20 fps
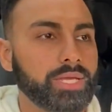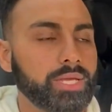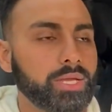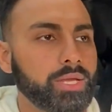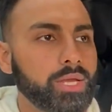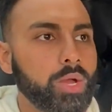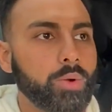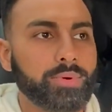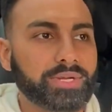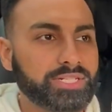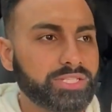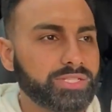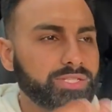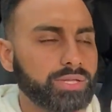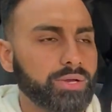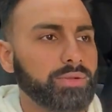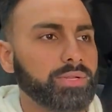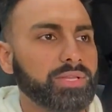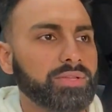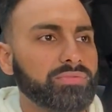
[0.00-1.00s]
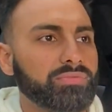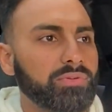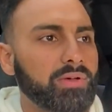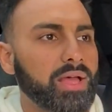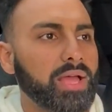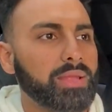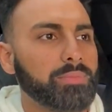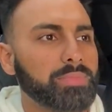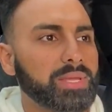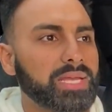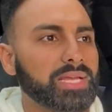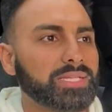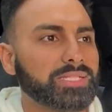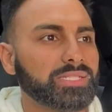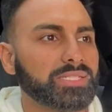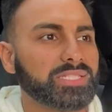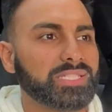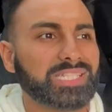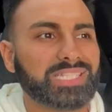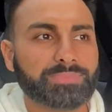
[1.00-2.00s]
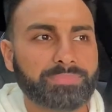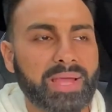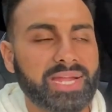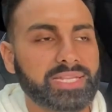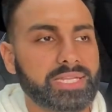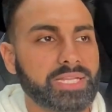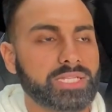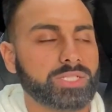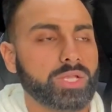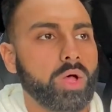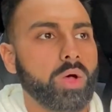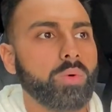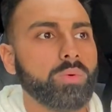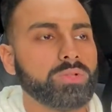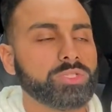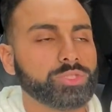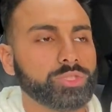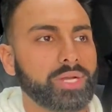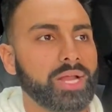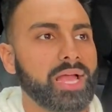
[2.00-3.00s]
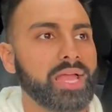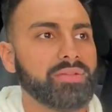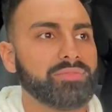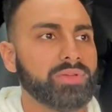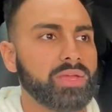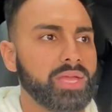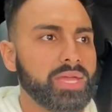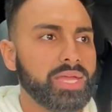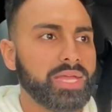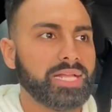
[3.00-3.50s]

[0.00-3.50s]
which is totally fine because it's expected. It's all-wheel drive.